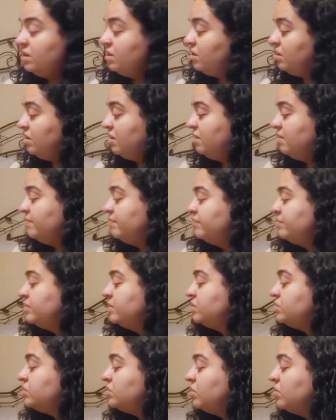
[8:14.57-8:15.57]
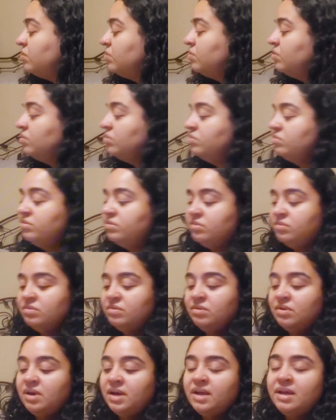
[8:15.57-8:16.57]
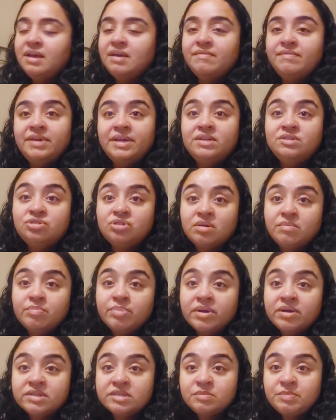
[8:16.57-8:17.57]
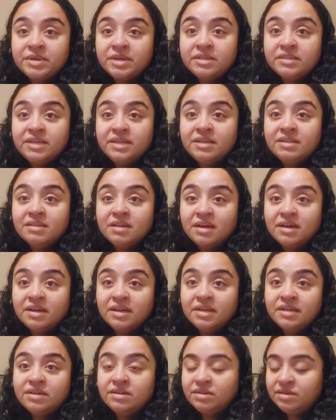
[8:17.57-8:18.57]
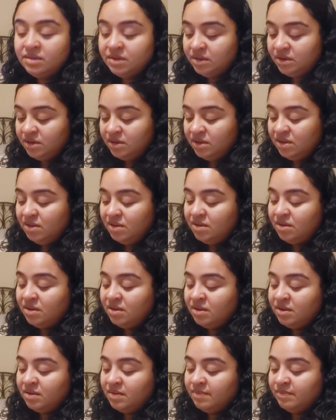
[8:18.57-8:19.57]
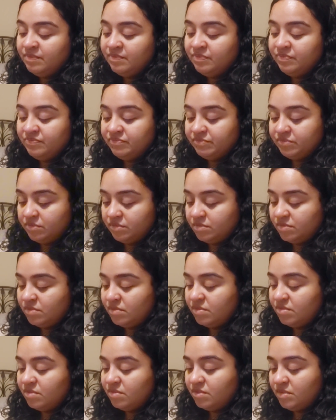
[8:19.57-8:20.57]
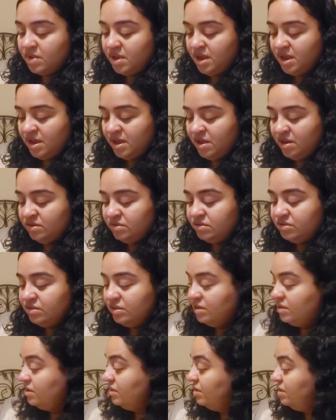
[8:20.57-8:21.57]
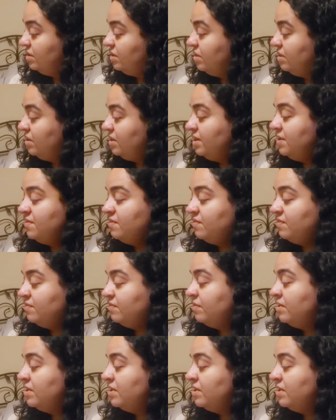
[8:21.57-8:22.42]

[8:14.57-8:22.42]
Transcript: um, so i have a job prospect in line um, and if